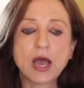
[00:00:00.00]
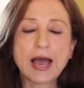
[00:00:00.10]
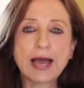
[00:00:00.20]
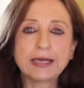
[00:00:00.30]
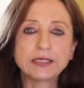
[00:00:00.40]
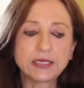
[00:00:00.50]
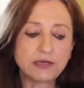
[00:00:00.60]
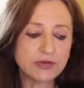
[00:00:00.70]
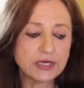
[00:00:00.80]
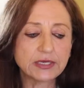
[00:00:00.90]
and
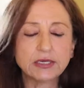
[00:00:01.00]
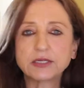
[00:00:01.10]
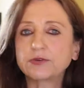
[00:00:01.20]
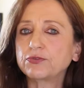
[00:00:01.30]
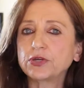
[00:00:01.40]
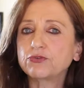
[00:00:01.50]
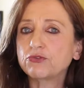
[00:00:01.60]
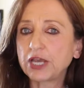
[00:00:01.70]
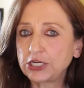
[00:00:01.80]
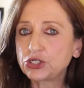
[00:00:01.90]
even had a different
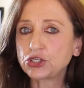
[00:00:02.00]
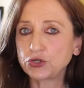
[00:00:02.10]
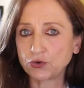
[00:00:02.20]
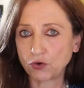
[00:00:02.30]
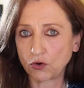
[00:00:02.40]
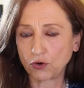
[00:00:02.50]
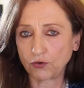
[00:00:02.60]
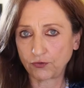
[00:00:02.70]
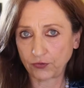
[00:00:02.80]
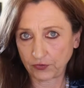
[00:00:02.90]
ratio
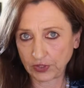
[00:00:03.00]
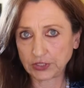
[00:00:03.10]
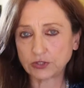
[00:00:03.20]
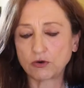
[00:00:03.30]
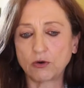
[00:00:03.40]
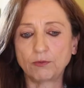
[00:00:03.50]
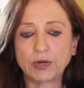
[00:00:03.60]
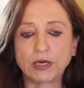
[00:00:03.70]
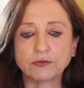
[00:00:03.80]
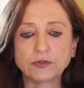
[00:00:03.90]
of these
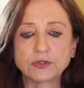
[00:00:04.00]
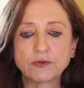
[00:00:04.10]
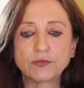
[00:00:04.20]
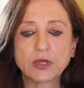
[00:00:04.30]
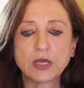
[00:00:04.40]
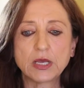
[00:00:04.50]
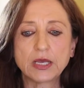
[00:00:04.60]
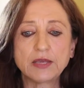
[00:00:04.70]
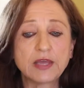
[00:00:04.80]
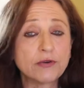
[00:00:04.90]
compounds.
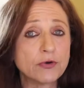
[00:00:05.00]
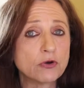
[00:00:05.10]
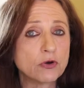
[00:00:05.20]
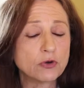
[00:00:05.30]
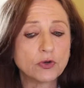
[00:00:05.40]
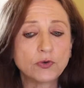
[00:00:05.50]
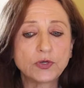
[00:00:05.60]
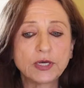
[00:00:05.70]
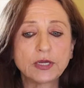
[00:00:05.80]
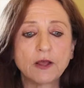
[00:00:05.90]
He therefore
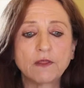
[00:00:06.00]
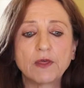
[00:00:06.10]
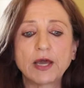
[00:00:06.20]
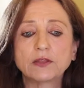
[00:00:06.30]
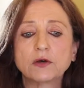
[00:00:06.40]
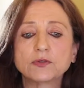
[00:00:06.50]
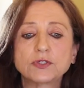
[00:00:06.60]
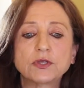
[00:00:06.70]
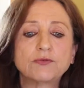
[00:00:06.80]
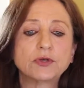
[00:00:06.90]
concluded that those
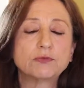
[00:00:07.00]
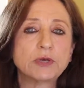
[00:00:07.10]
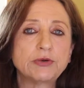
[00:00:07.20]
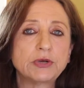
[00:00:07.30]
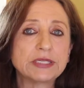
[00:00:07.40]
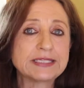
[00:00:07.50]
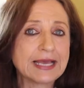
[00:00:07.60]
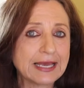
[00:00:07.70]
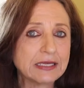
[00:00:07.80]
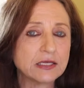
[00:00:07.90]
different minerals
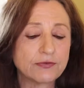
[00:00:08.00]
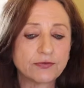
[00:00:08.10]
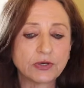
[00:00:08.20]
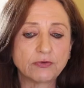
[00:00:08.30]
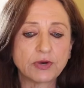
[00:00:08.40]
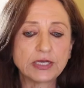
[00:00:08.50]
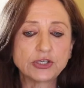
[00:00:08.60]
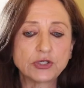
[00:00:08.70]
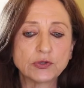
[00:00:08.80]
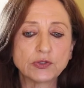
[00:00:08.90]
and different
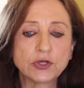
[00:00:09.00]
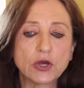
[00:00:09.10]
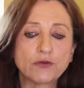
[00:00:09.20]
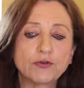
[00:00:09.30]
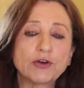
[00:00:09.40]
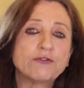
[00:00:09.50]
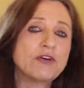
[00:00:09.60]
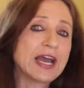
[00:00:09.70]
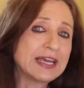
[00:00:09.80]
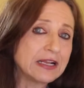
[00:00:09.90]
ratios were
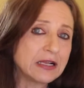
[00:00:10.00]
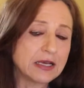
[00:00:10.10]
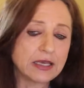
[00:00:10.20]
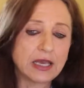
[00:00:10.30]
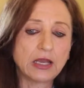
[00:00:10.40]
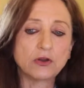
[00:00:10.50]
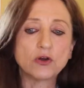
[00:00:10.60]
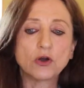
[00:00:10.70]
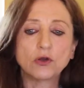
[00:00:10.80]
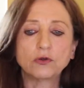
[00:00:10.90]
vital again,
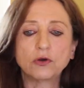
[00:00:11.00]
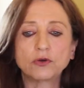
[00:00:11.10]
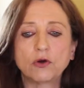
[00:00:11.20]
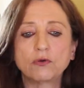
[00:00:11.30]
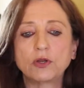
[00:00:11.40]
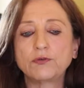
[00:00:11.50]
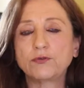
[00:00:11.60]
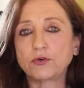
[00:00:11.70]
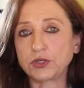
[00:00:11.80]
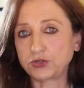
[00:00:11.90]
not only
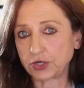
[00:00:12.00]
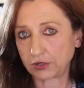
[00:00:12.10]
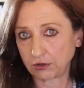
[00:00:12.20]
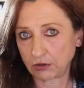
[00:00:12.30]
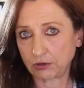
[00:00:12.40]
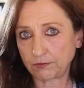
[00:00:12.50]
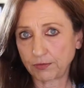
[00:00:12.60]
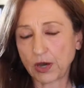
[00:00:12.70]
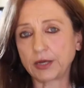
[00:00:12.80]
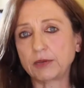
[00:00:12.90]
for the general
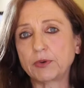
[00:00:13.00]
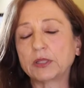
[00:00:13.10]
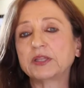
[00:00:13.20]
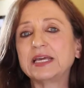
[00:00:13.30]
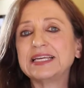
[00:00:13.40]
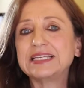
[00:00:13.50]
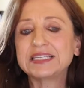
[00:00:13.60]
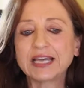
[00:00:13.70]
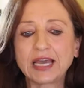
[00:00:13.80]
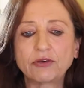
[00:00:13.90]
body, but the
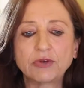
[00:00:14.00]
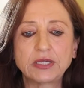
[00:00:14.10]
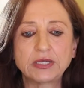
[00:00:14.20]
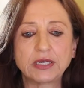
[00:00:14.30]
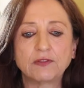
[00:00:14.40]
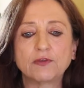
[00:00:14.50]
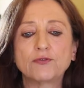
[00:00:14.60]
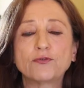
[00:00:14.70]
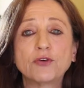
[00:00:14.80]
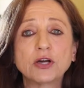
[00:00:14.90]
integrity and the
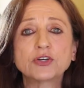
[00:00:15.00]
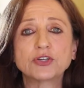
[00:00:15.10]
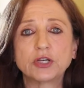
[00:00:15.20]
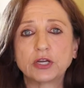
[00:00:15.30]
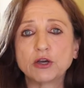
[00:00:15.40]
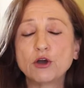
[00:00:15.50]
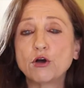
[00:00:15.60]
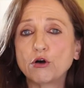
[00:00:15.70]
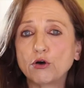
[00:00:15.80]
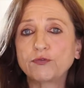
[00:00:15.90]
functioning
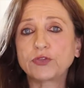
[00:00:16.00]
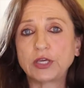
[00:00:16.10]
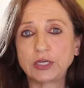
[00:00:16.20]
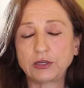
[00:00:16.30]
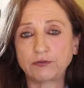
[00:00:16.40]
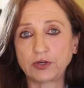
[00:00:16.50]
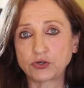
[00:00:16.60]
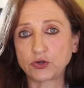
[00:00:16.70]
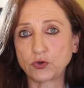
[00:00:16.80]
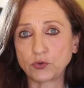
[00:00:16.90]
of the
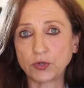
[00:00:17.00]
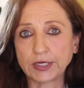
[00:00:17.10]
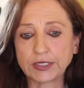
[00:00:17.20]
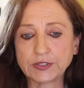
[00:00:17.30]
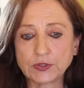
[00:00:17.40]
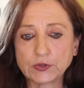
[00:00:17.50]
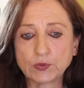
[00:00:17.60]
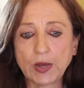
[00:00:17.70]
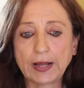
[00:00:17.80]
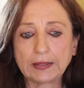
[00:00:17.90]
individual organs as
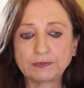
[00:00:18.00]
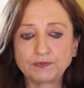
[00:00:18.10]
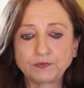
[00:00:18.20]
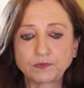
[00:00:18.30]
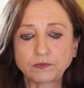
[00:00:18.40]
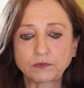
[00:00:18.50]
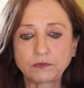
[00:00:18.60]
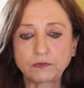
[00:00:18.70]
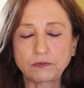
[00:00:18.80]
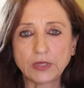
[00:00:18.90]
well.
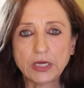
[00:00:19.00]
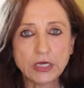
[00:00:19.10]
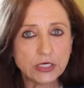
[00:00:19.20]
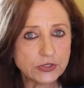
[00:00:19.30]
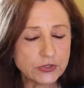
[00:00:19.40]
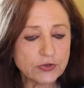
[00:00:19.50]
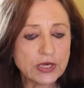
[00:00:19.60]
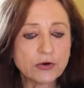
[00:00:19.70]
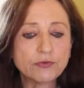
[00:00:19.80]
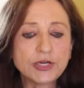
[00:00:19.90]
So
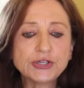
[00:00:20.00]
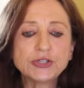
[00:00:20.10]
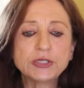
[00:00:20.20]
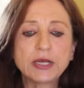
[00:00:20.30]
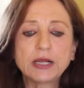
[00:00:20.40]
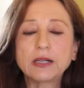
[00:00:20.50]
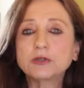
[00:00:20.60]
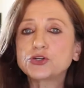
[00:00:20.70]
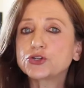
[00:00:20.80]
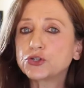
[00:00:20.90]
the original
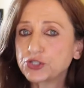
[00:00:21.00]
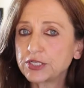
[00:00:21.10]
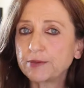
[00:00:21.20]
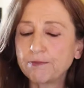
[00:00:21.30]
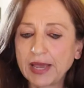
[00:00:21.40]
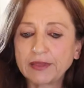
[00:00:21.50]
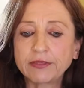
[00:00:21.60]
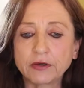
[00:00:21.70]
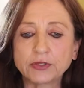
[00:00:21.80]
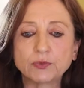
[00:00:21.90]
Schüssler
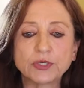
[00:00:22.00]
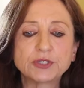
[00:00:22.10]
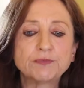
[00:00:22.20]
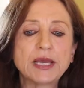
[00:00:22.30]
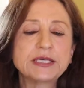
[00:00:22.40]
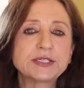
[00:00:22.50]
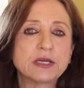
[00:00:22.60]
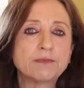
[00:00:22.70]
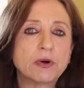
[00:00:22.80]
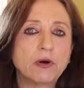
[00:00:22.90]
method was based
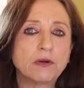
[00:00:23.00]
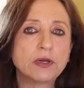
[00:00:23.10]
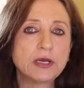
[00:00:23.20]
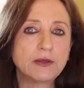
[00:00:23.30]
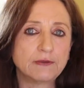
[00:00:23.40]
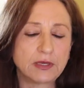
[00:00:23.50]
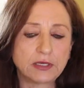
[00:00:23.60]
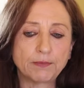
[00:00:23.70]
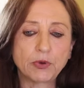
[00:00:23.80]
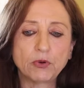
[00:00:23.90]
upon the
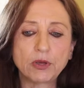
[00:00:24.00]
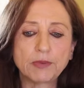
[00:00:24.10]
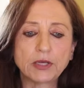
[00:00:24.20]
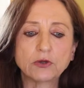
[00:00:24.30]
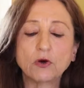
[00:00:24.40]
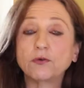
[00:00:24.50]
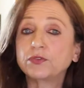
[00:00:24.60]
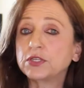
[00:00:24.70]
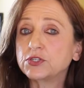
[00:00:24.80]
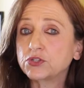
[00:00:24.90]
deployment
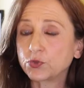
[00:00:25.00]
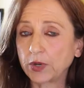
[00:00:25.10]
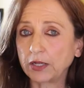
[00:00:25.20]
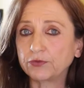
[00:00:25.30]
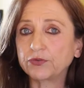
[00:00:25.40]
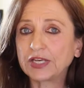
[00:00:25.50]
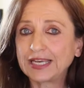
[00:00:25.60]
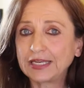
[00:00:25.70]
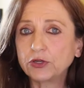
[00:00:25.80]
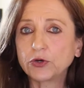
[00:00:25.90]
of these 12
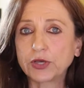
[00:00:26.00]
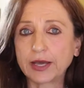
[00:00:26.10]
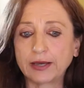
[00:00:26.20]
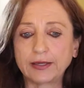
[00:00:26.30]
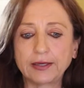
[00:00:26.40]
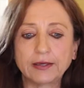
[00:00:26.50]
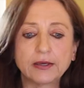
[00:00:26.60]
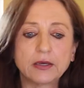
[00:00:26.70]
inorganic